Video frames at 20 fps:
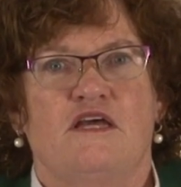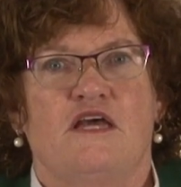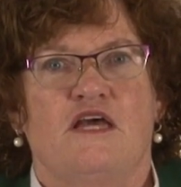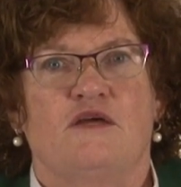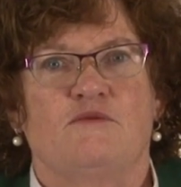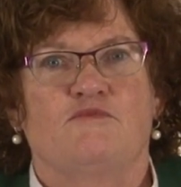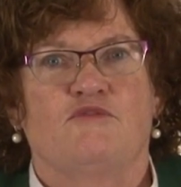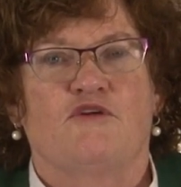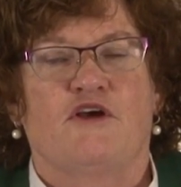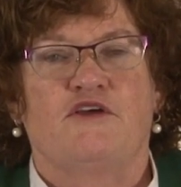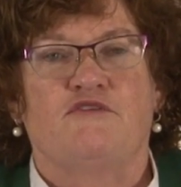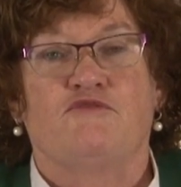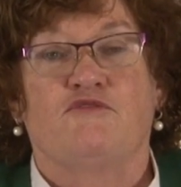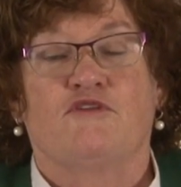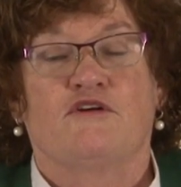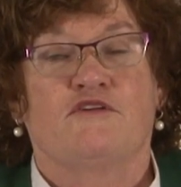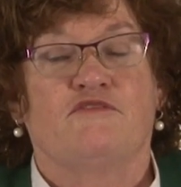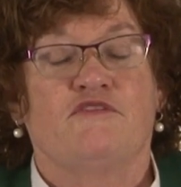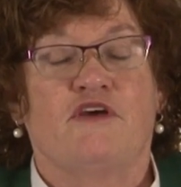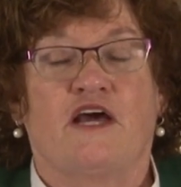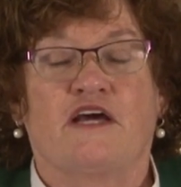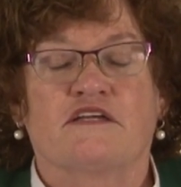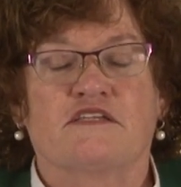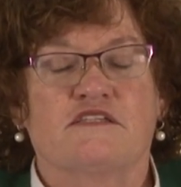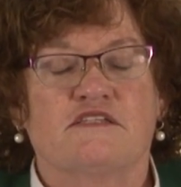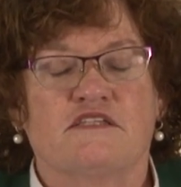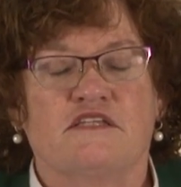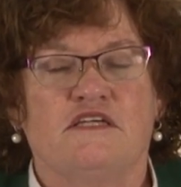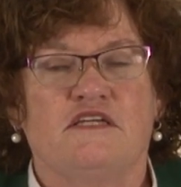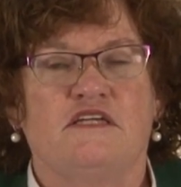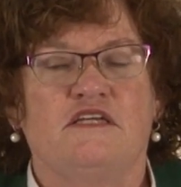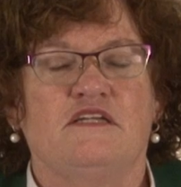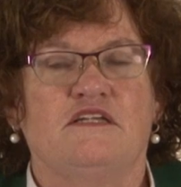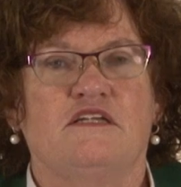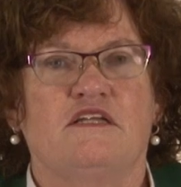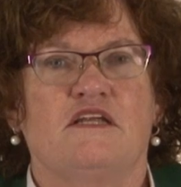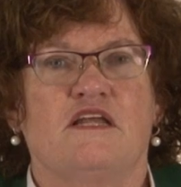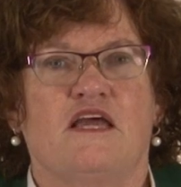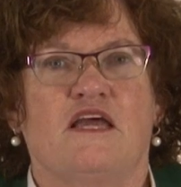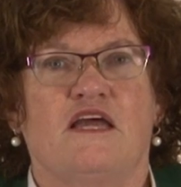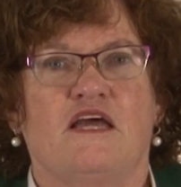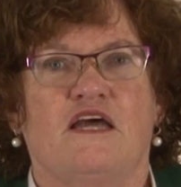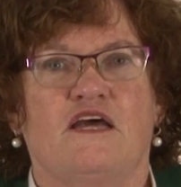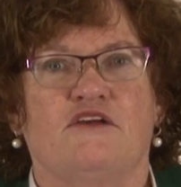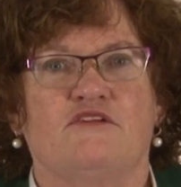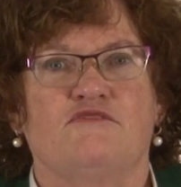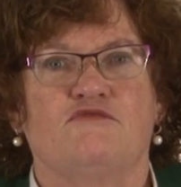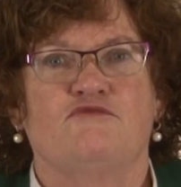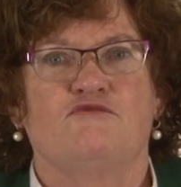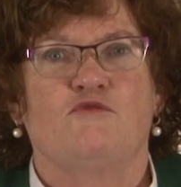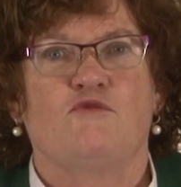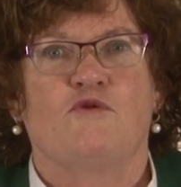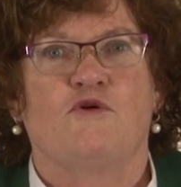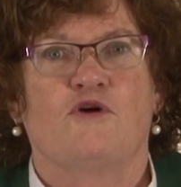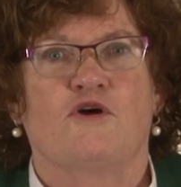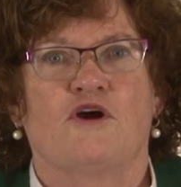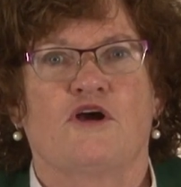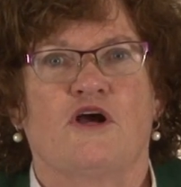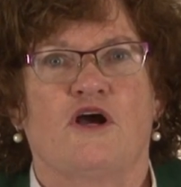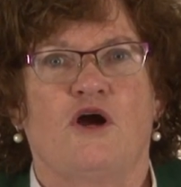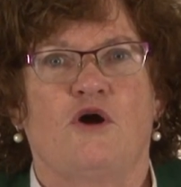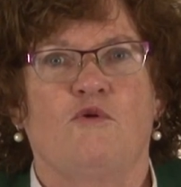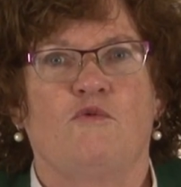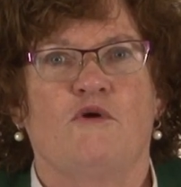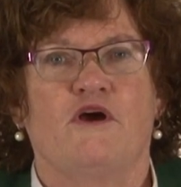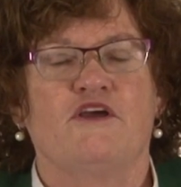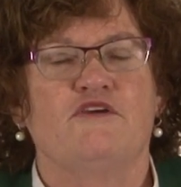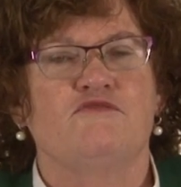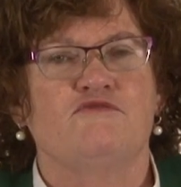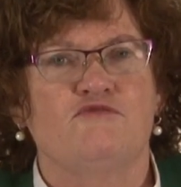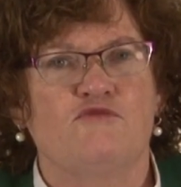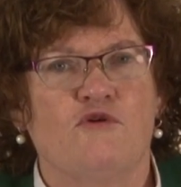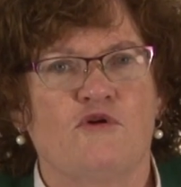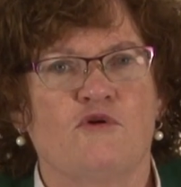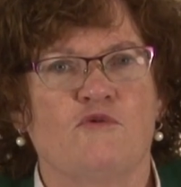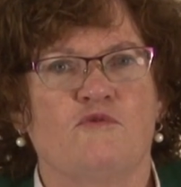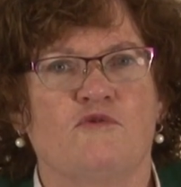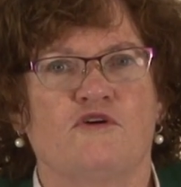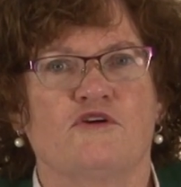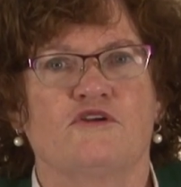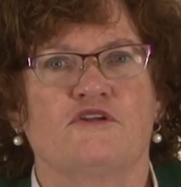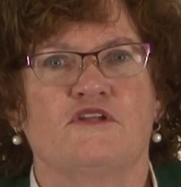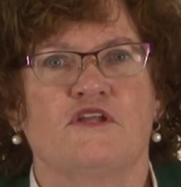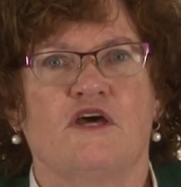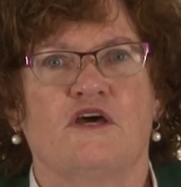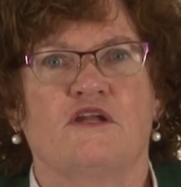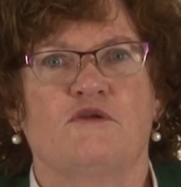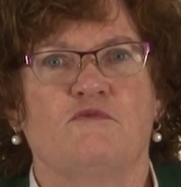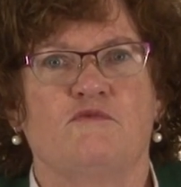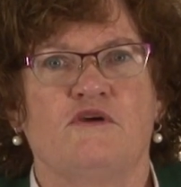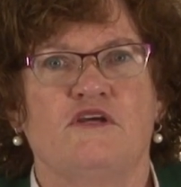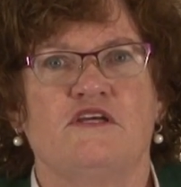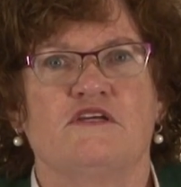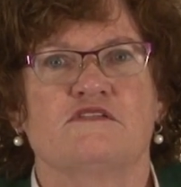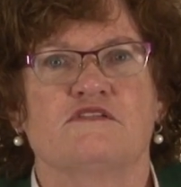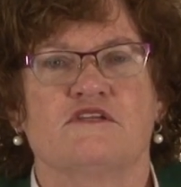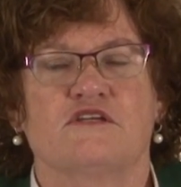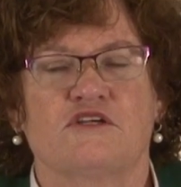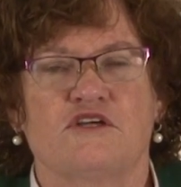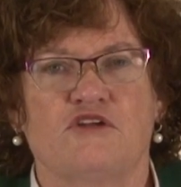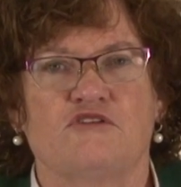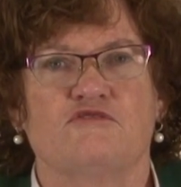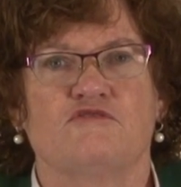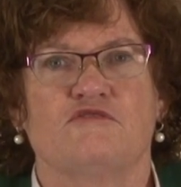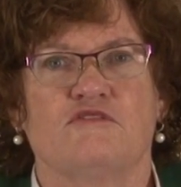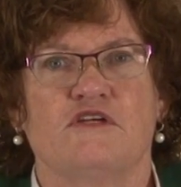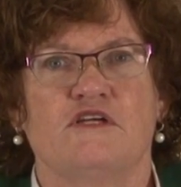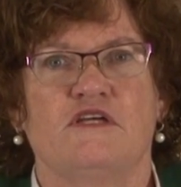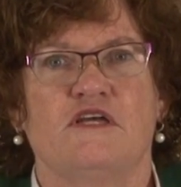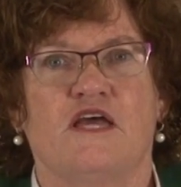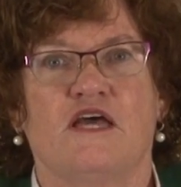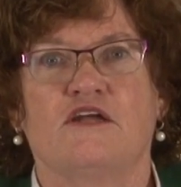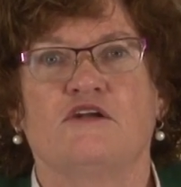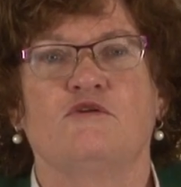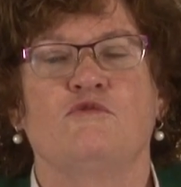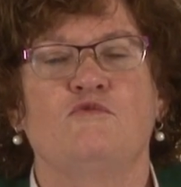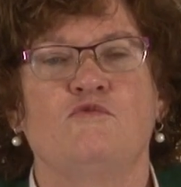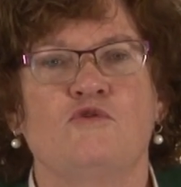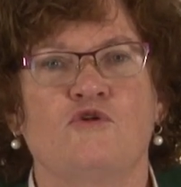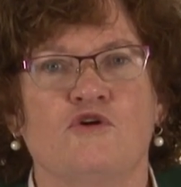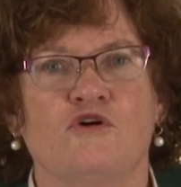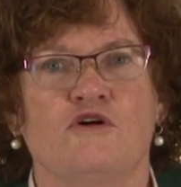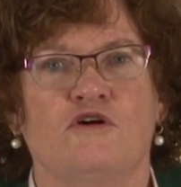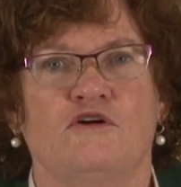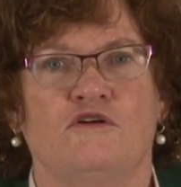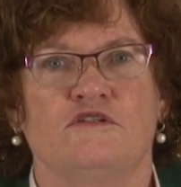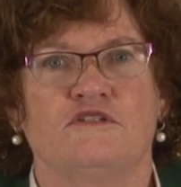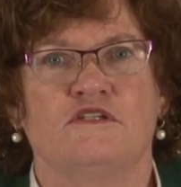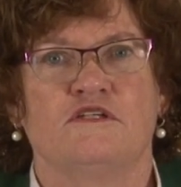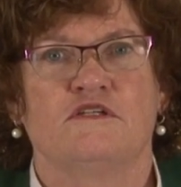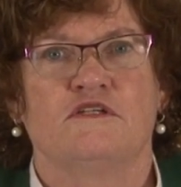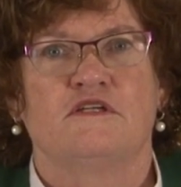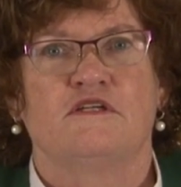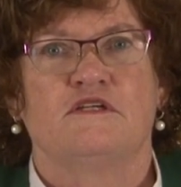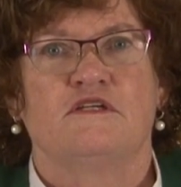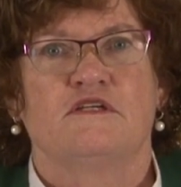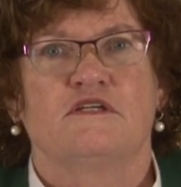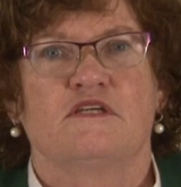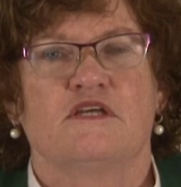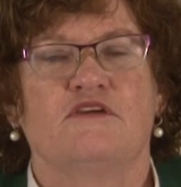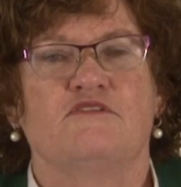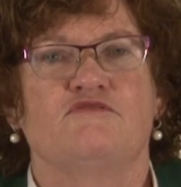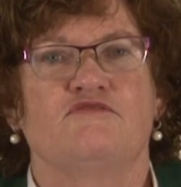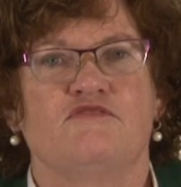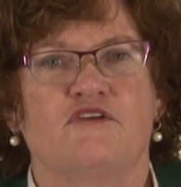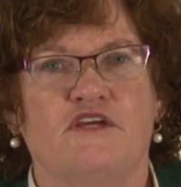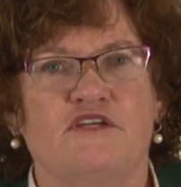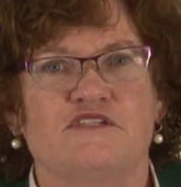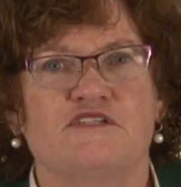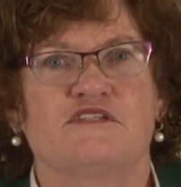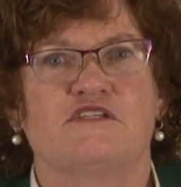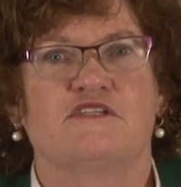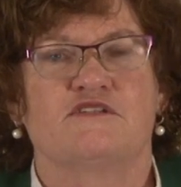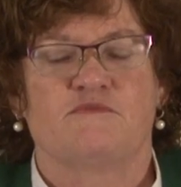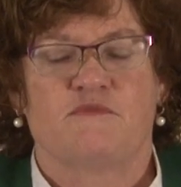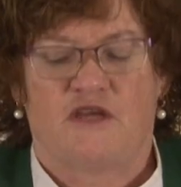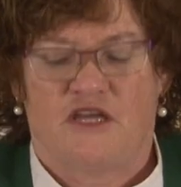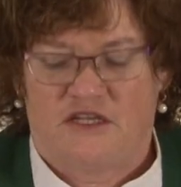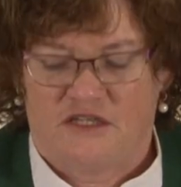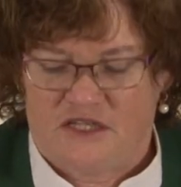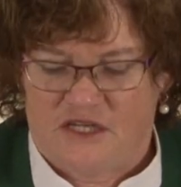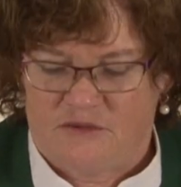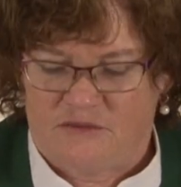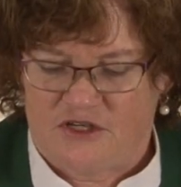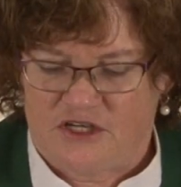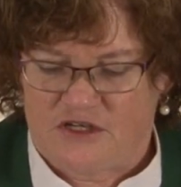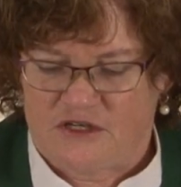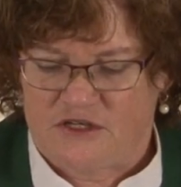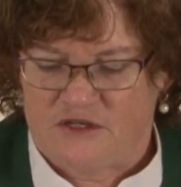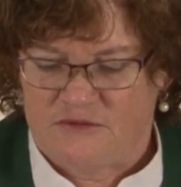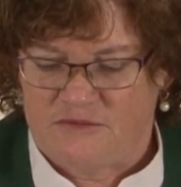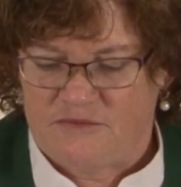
and pray for a vaccine and for a way forward that we as a country and a world can face this pandemic.